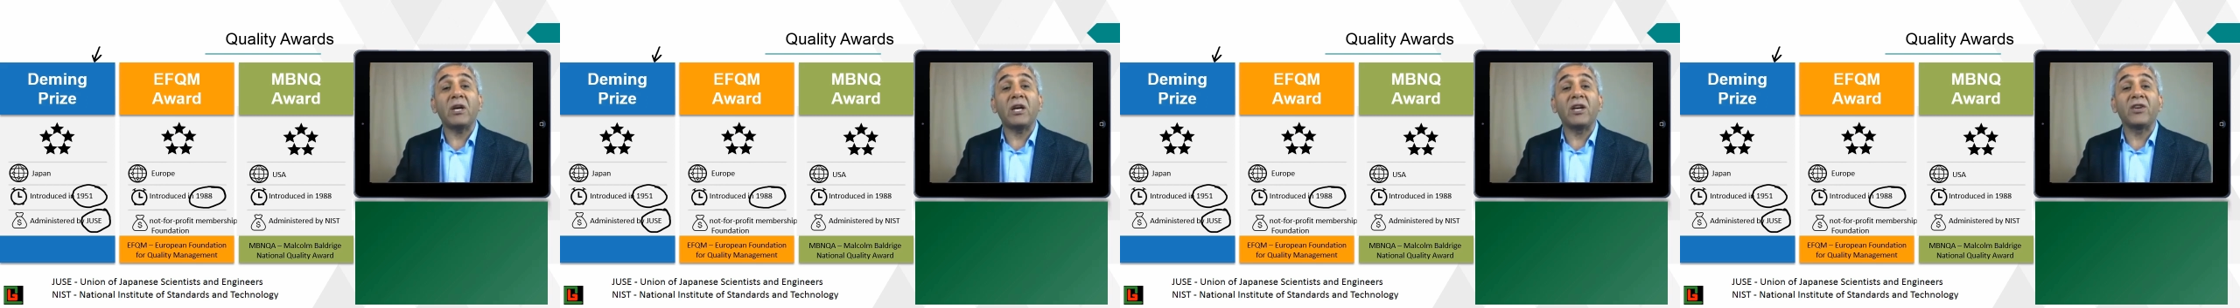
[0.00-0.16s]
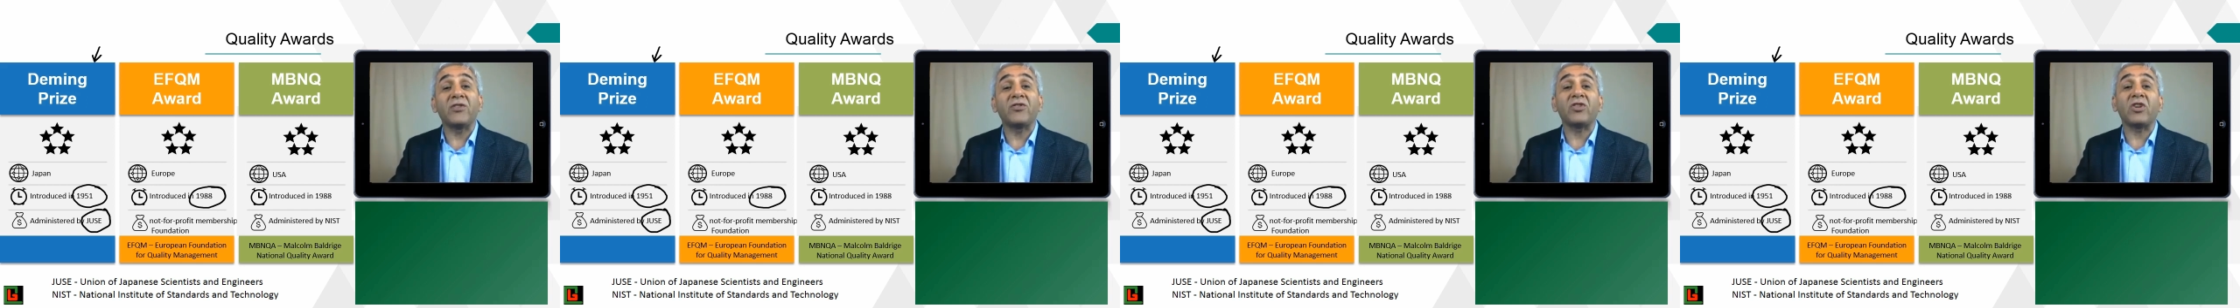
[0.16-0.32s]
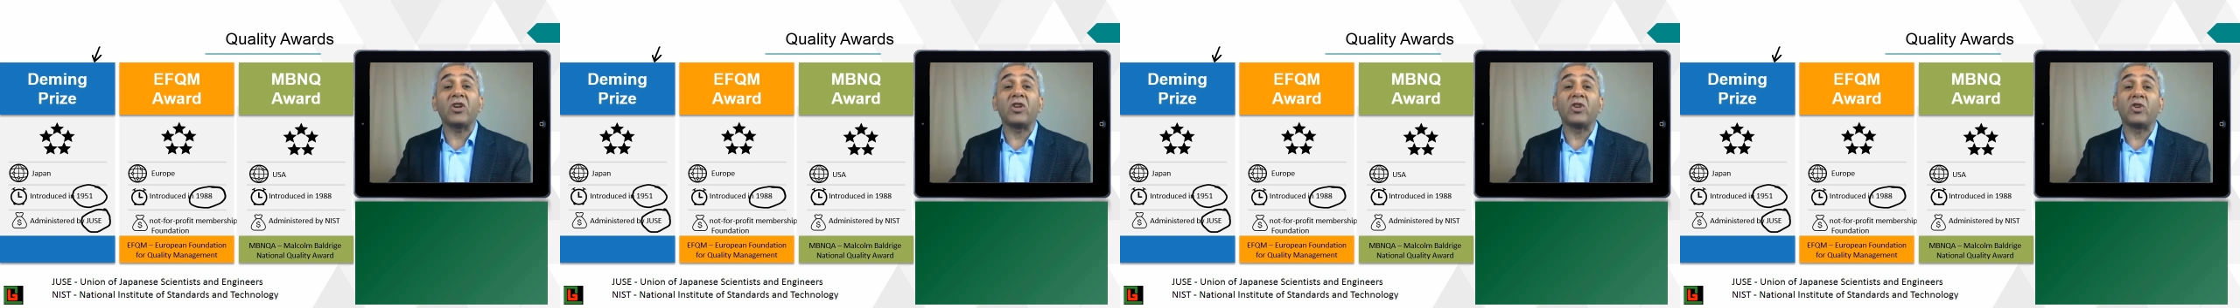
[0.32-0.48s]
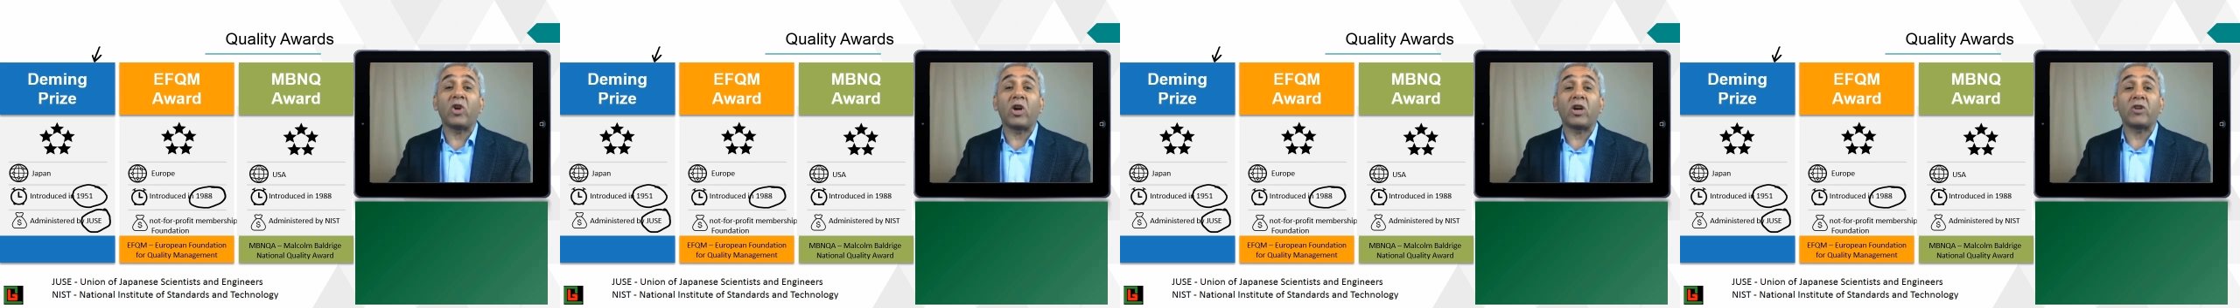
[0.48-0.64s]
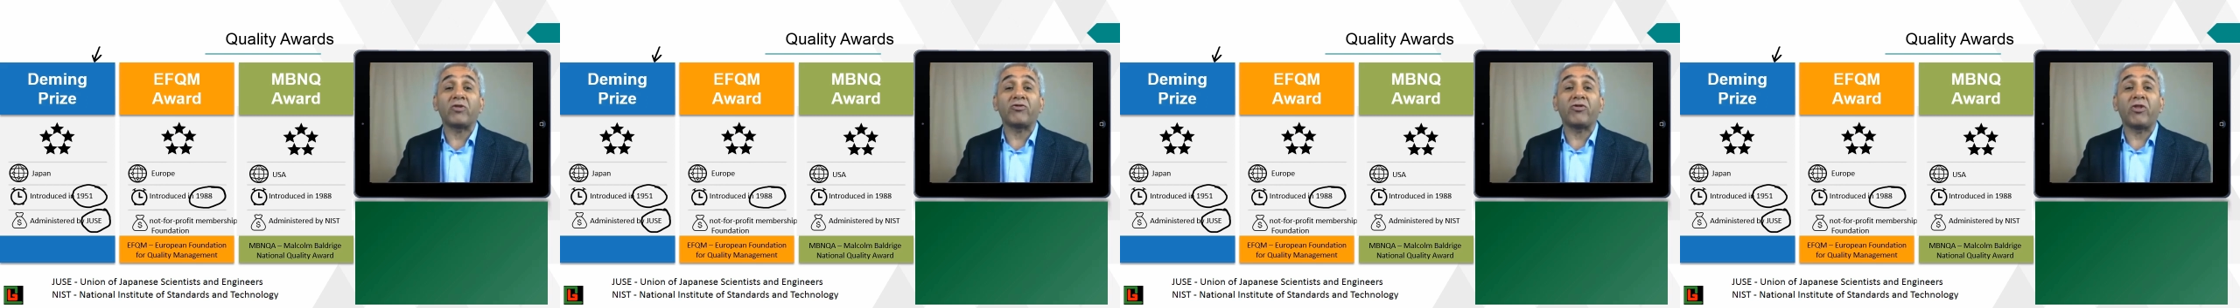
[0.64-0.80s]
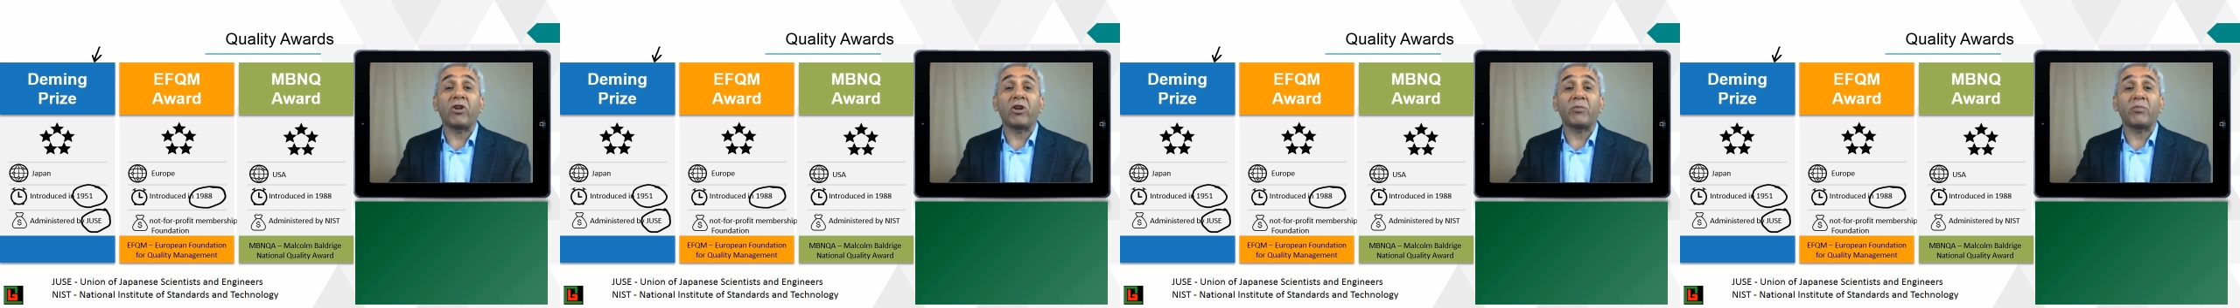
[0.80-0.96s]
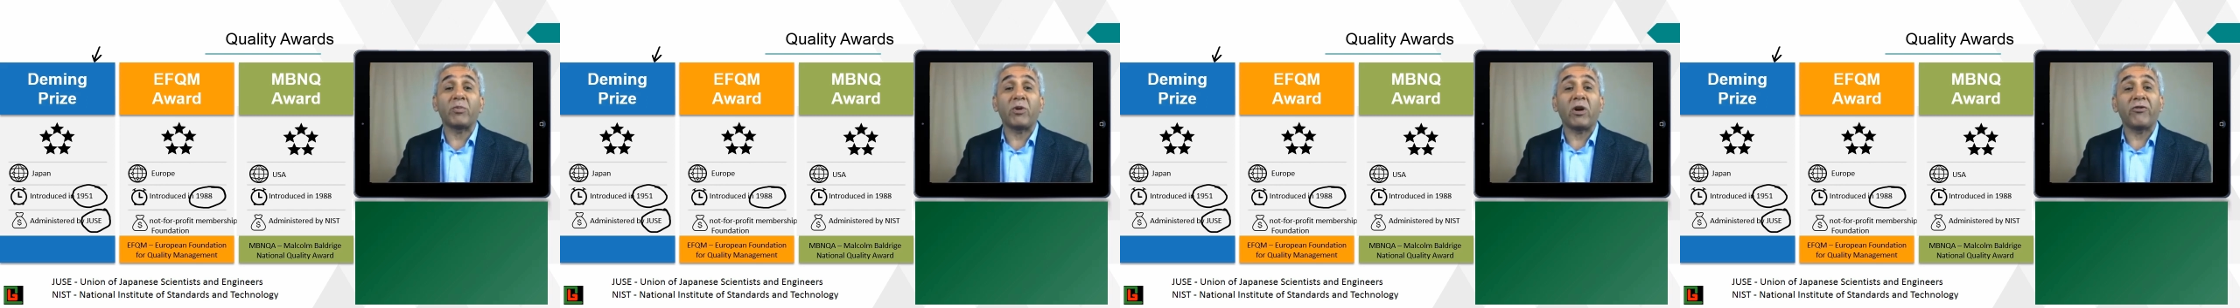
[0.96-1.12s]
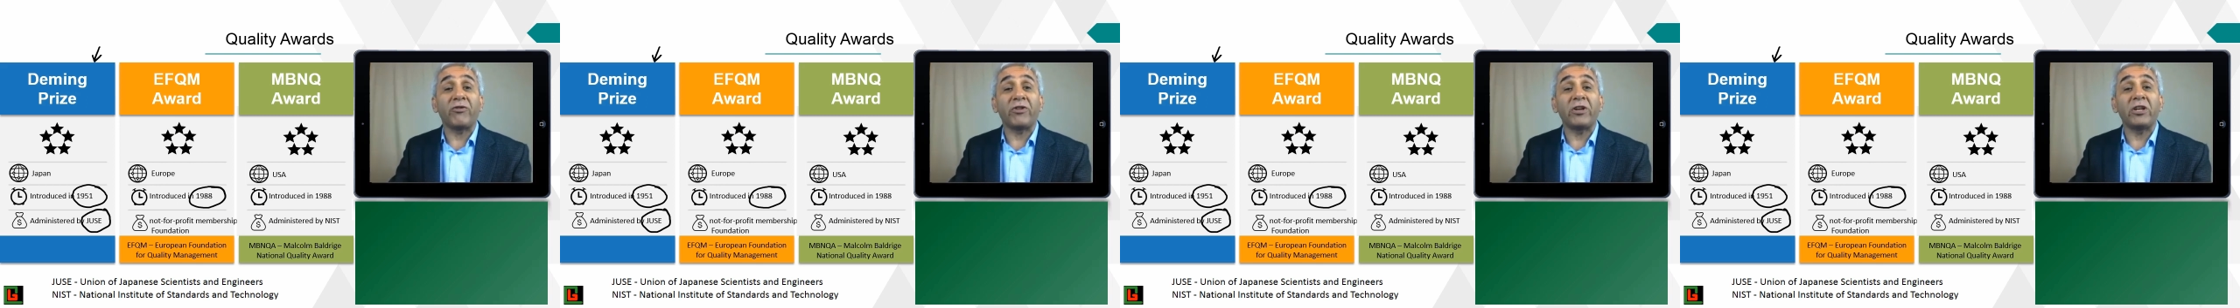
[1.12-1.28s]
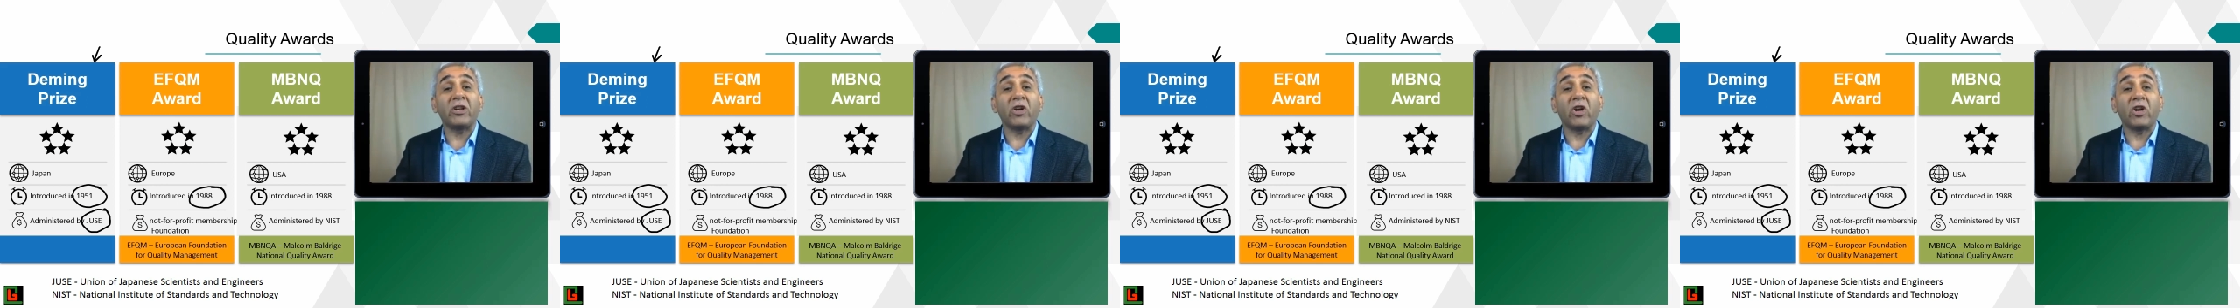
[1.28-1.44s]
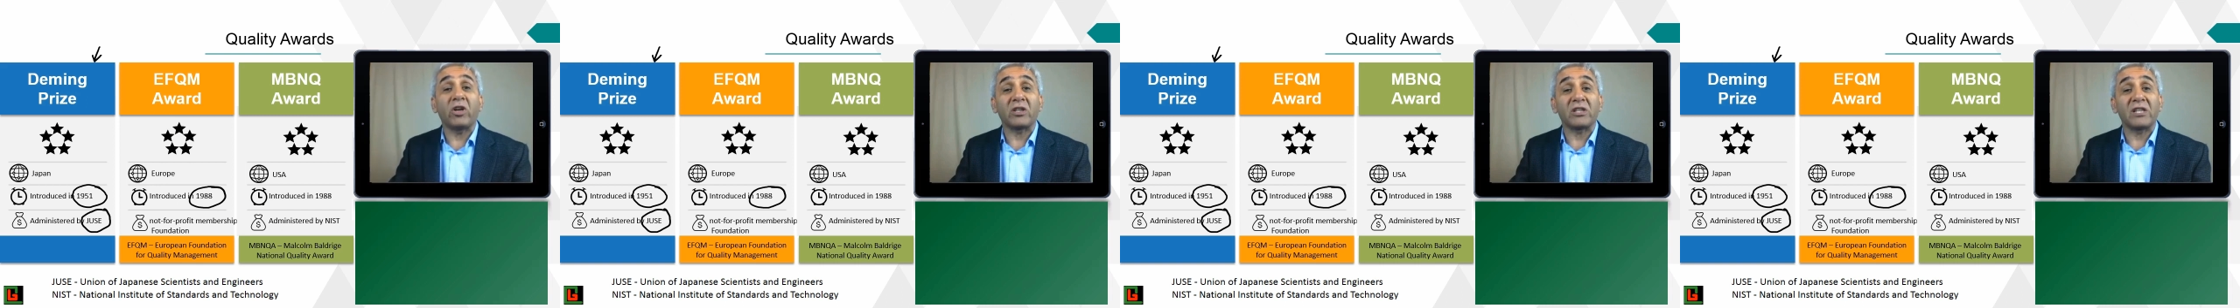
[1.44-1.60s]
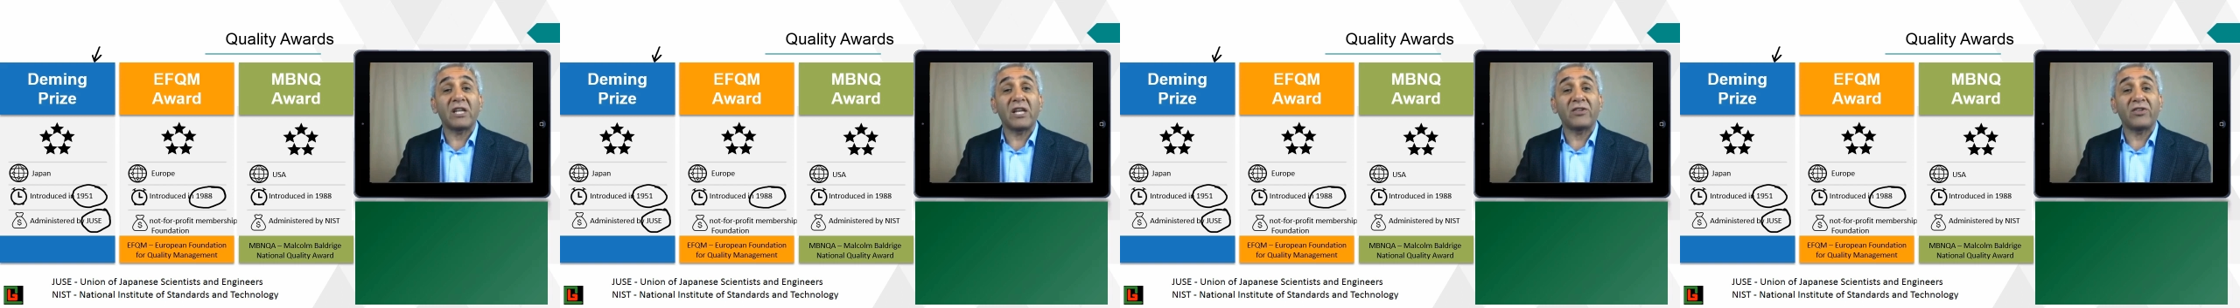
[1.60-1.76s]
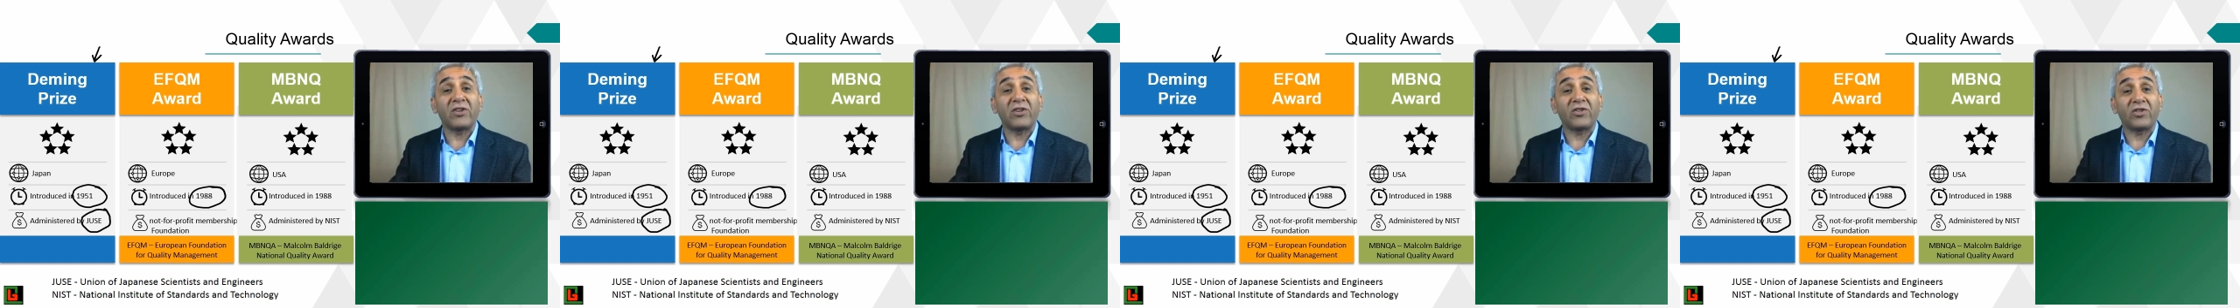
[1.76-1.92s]
is a not-for-profit
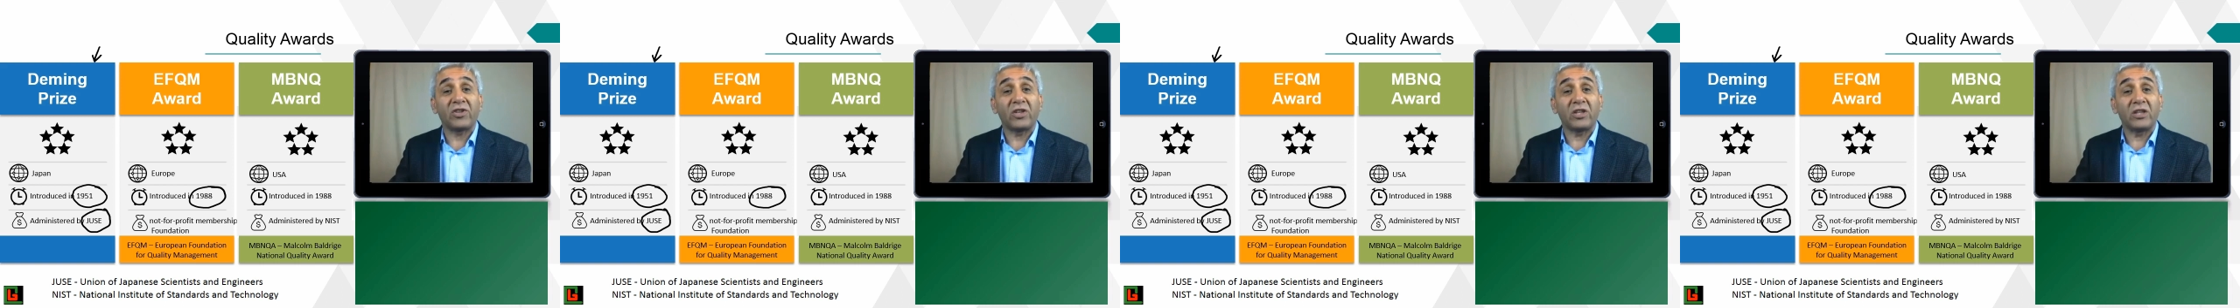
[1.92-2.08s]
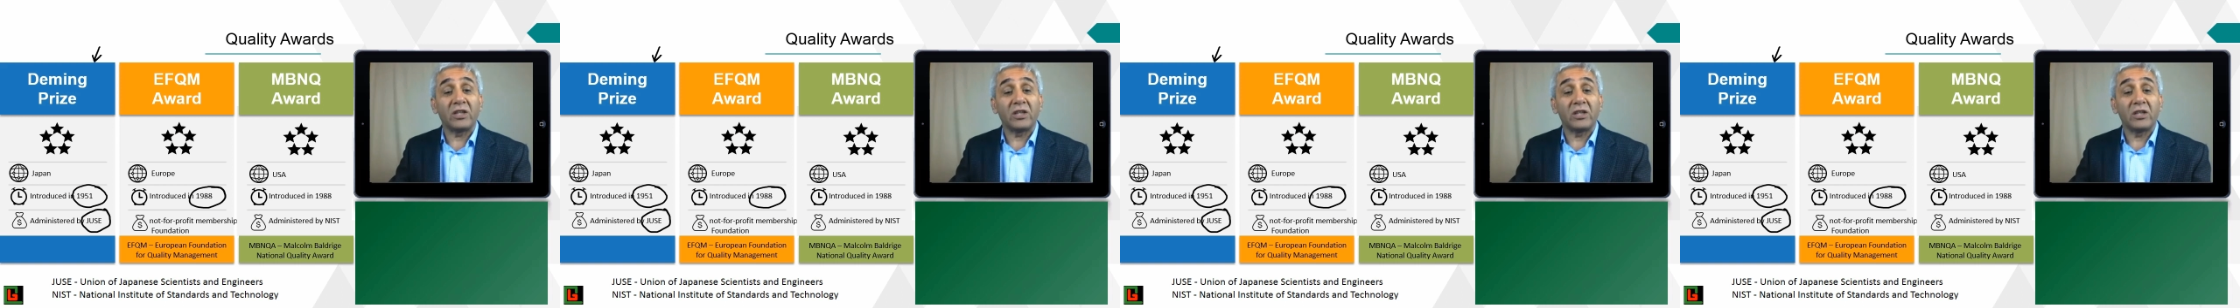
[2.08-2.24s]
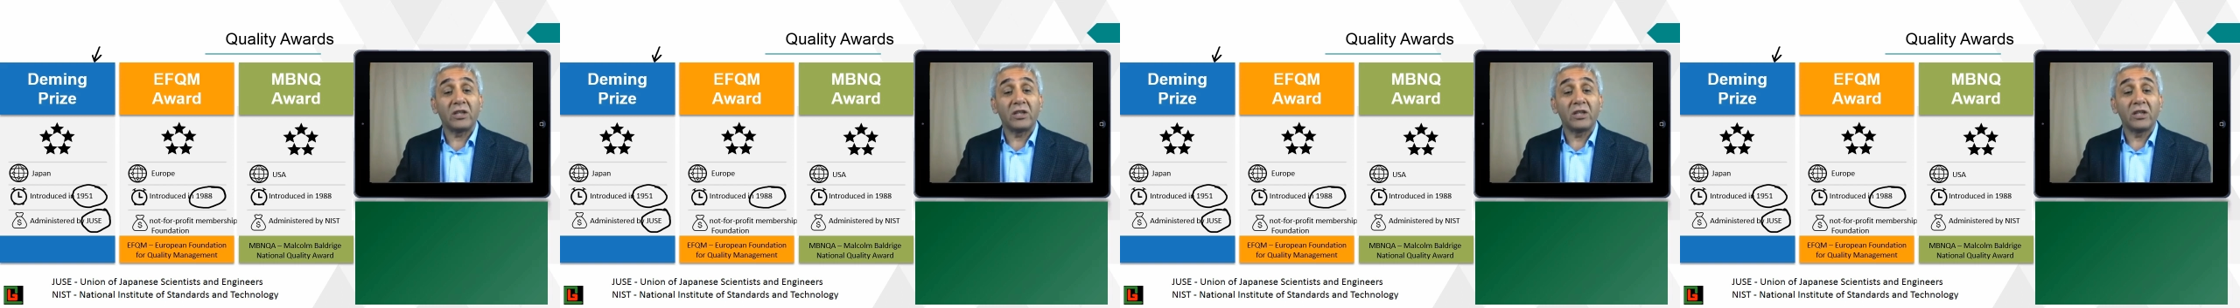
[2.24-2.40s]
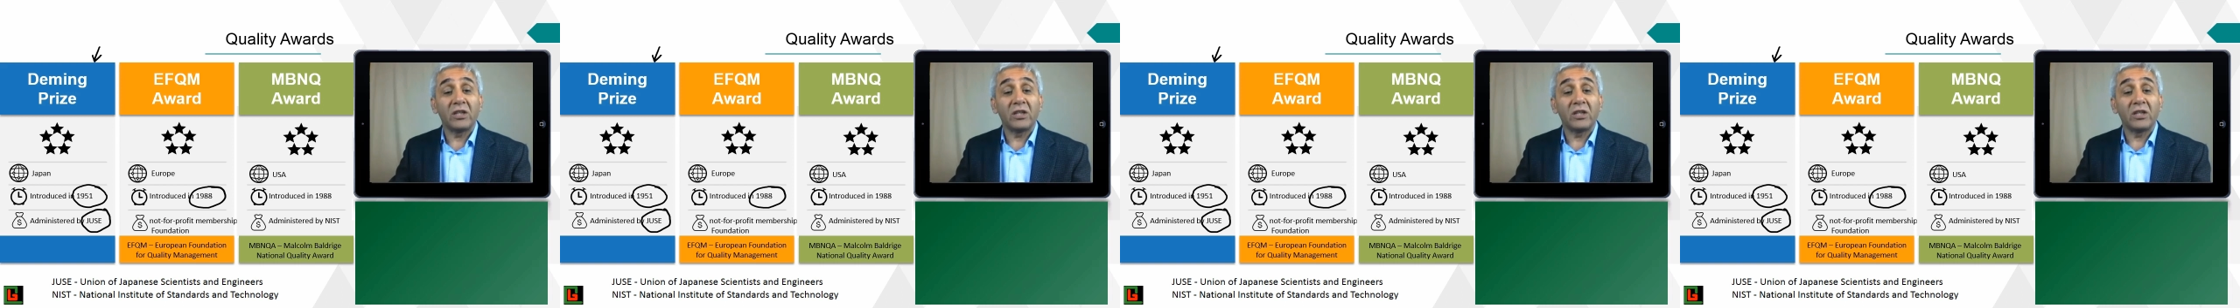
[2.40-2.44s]
organization.